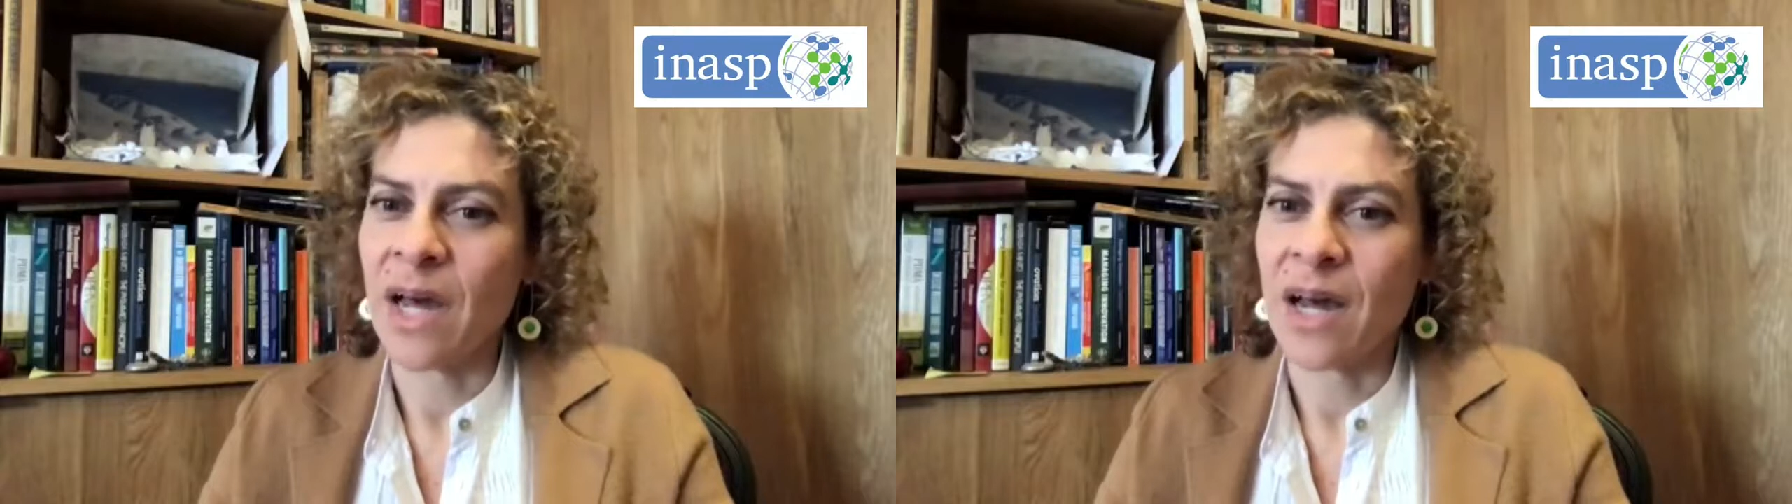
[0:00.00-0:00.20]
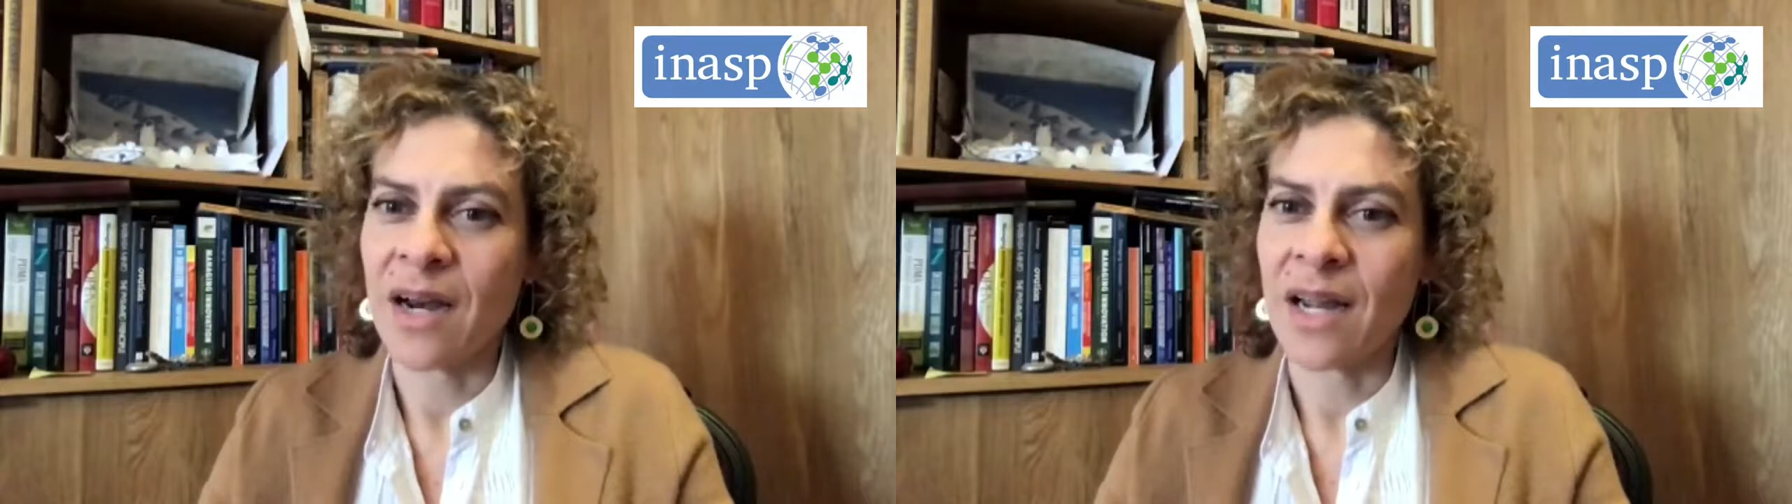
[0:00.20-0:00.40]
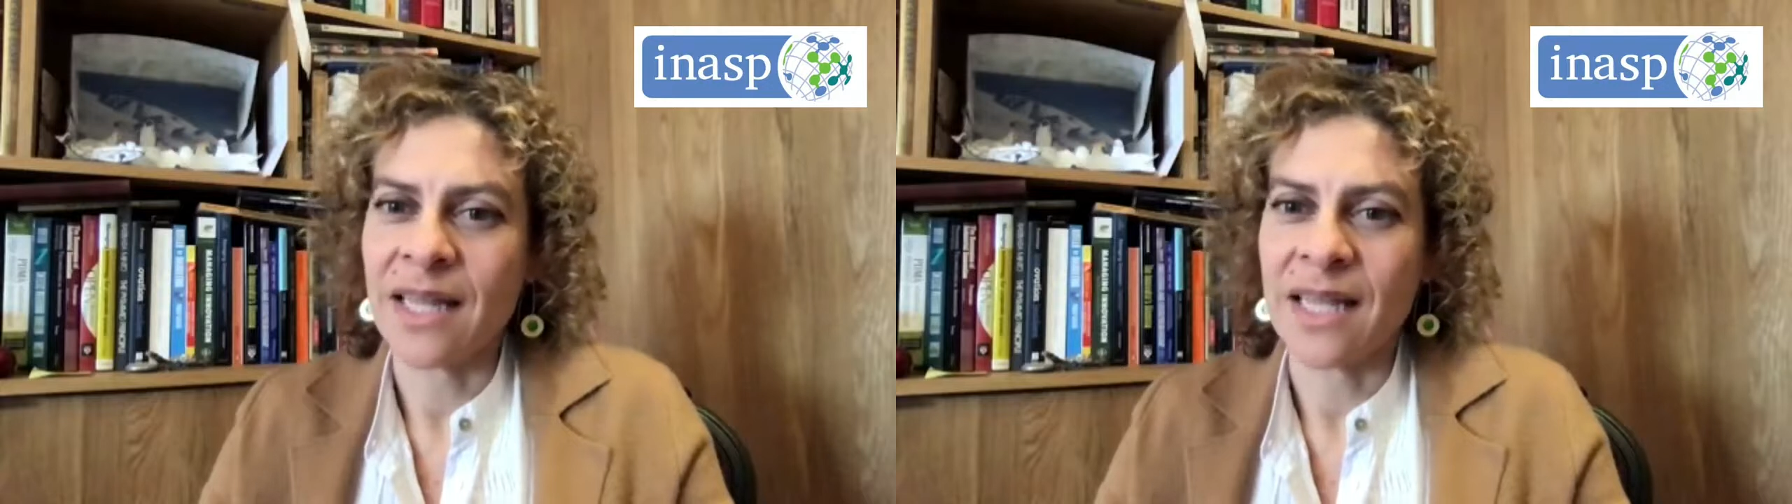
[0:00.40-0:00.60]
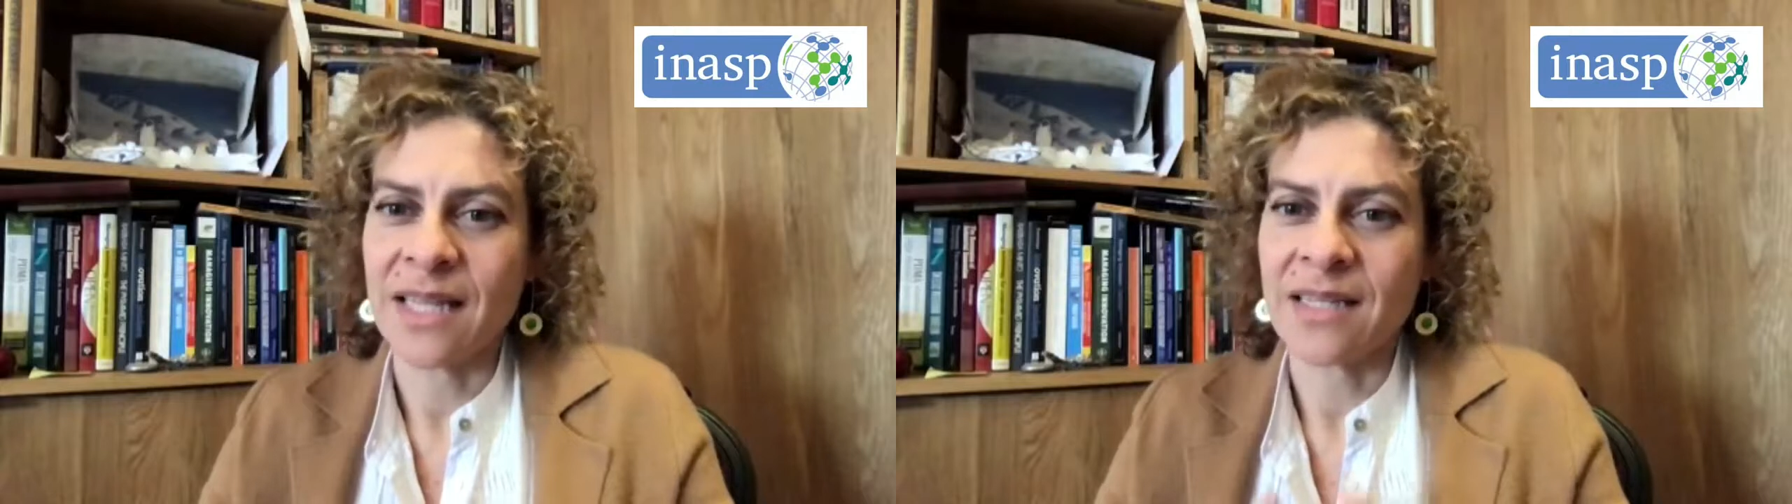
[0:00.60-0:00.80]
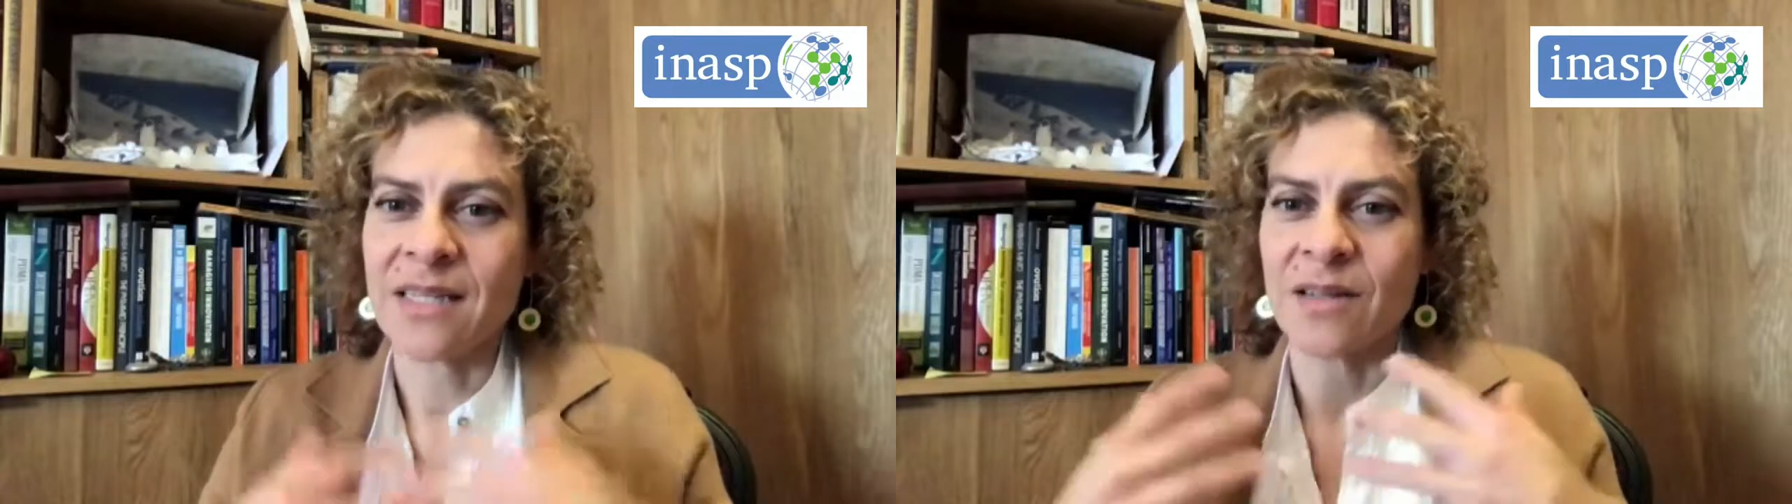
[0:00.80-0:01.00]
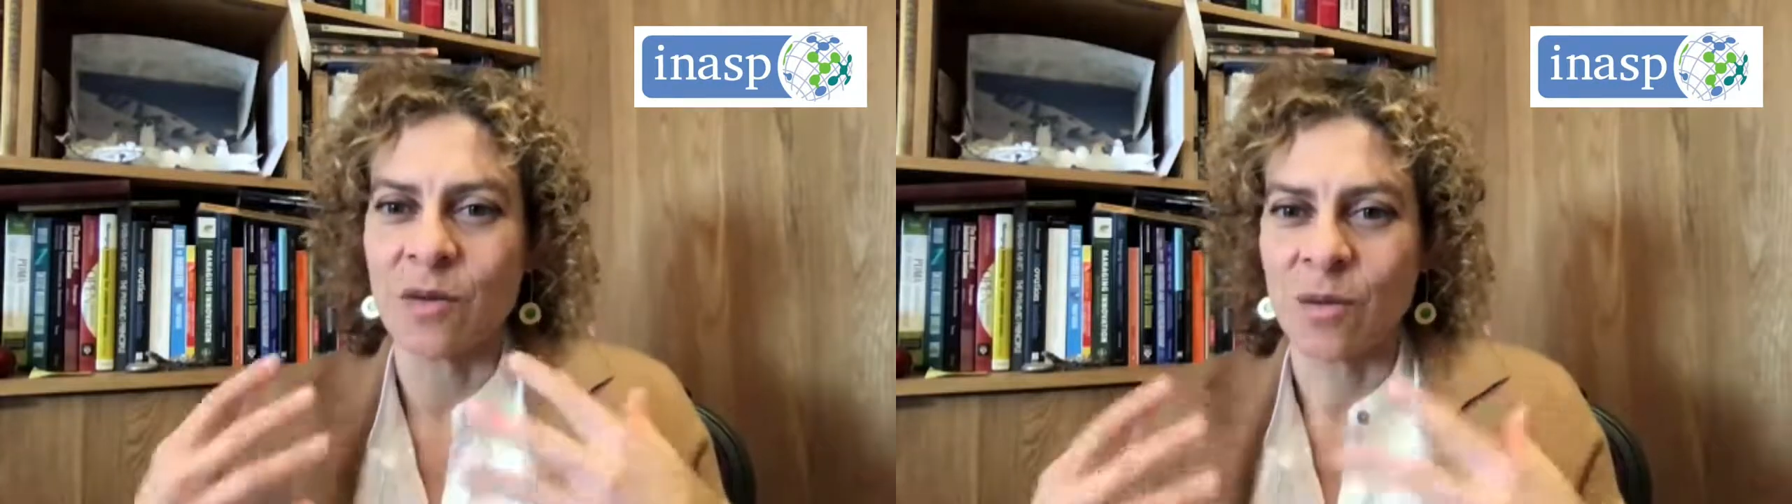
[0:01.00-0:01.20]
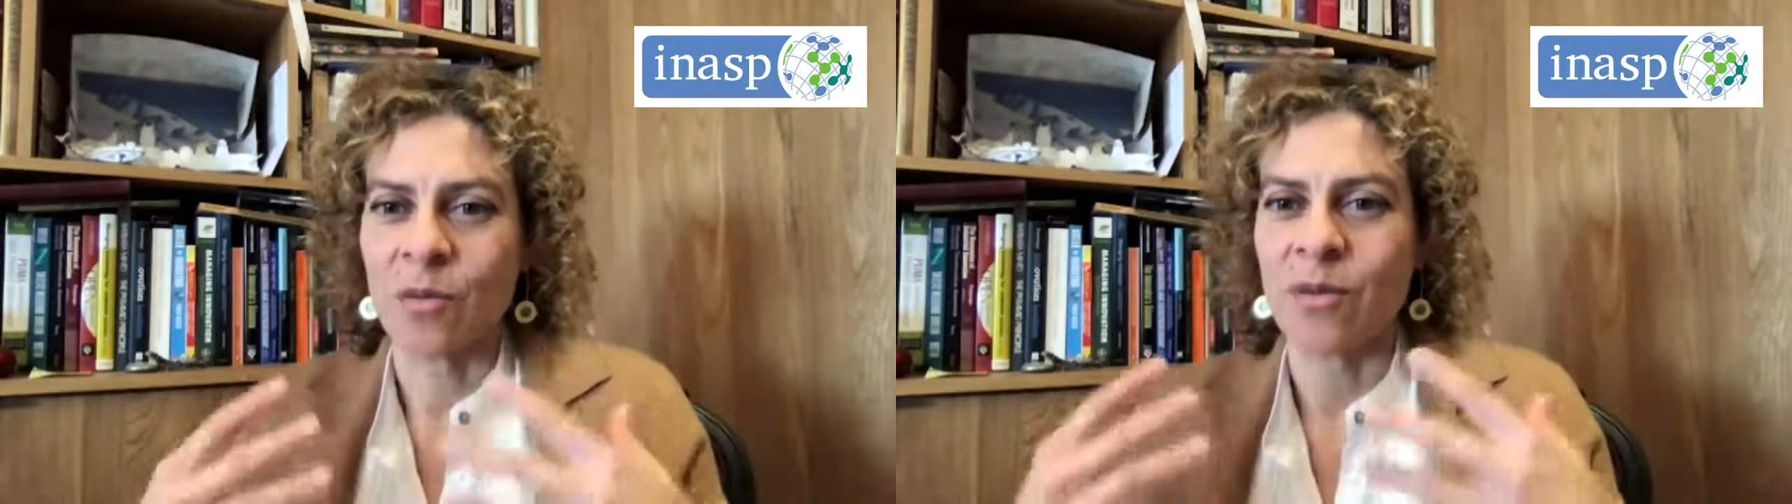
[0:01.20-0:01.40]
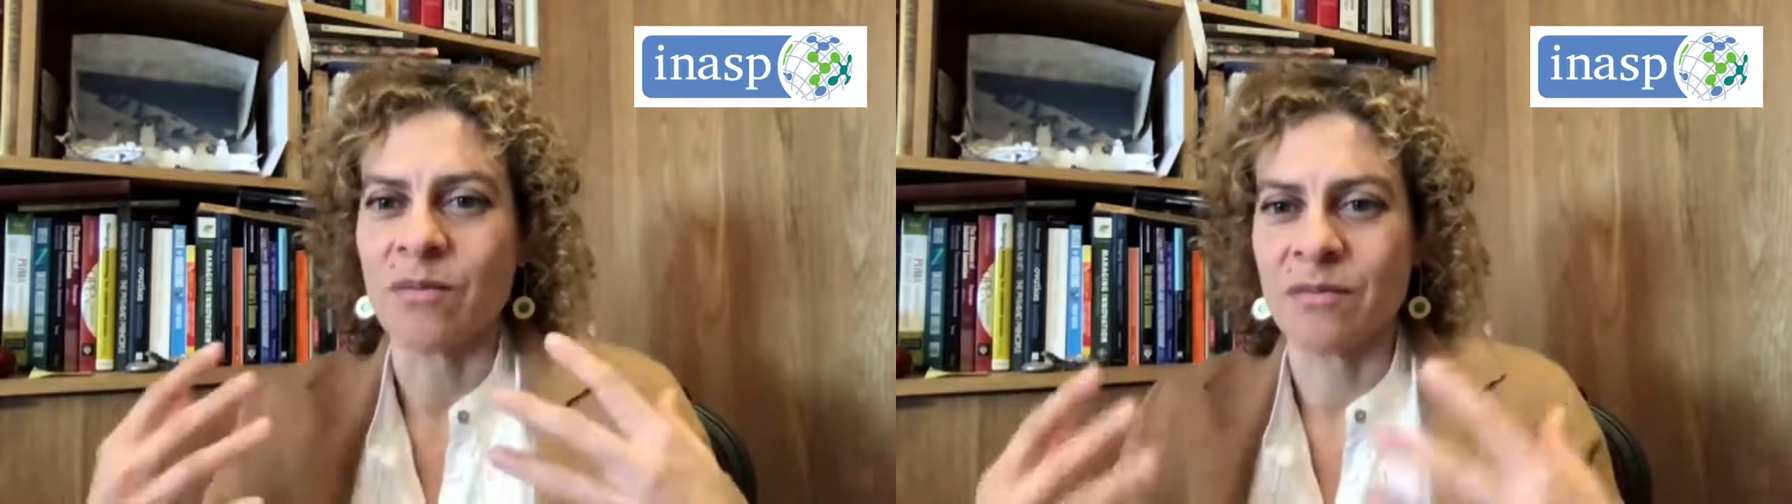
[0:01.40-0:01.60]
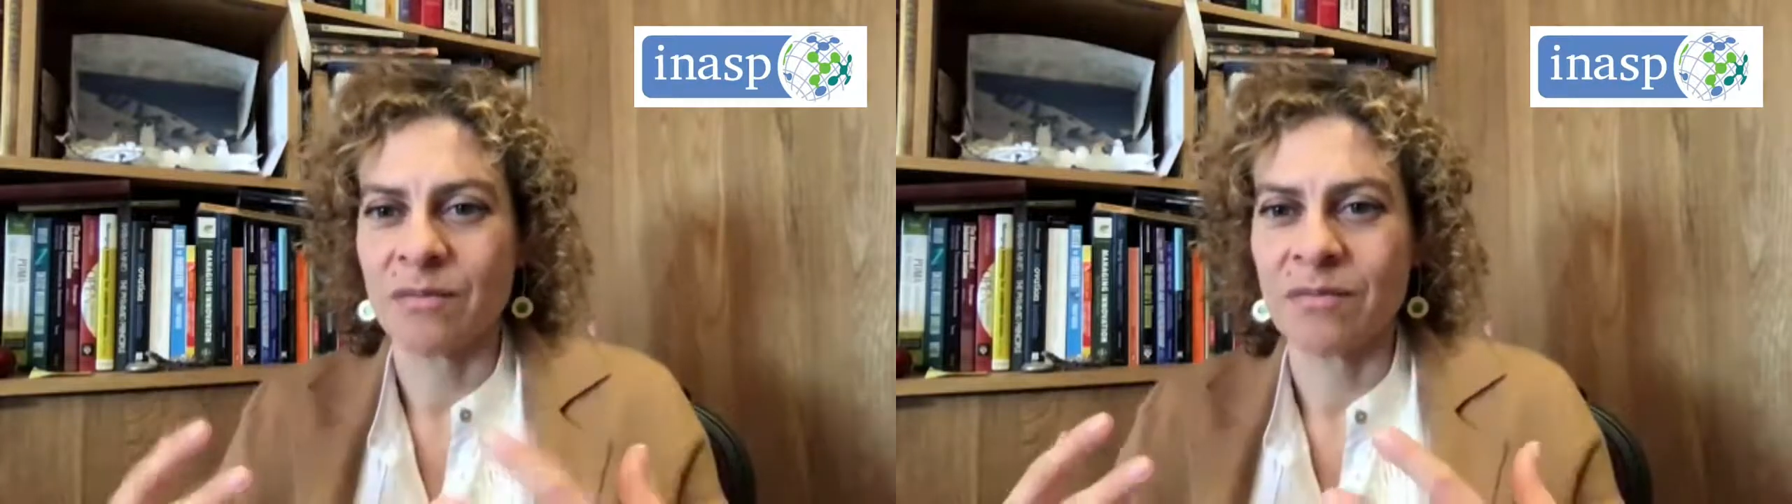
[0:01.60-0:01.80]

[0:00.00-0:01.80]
are in this all